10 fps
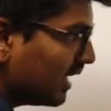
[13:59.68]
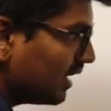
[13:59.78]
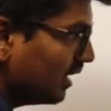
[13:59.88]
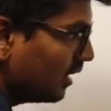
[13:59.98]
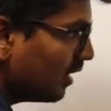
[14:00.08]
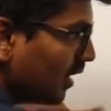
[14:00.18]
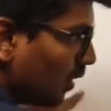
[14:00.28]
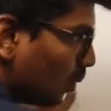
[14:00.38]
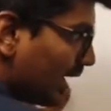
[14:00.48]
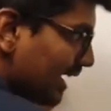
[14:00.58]
metal,
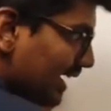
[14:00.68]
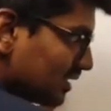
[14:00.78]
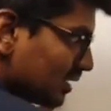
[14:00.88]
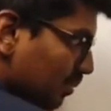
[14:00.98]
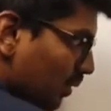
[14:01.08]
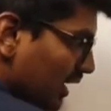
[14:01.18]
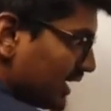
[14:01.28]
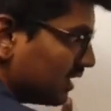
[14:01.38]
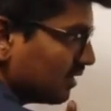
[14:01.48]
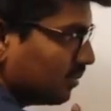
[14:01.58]
only it is a
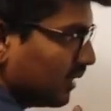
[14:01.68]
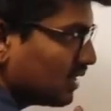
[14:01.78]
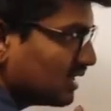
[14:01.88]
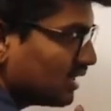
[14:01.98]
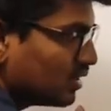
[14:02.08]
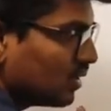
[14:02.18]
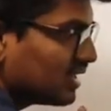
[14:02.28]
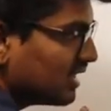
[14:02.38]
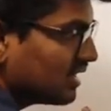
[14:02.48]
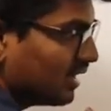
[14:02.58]
point because there is no
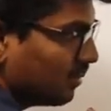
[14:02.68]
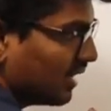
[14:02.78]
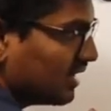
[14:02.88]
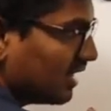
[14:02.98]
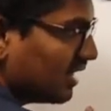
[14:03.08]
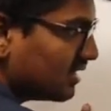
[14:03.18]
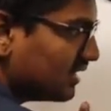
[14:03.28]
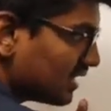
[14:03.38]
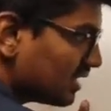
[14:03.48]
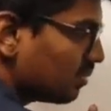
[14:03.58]
change in temperature. It is
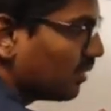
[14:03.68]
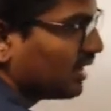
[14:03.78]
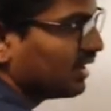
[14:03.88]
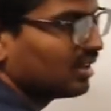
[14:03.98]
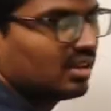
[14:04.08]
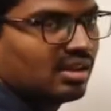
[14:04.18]
just a point.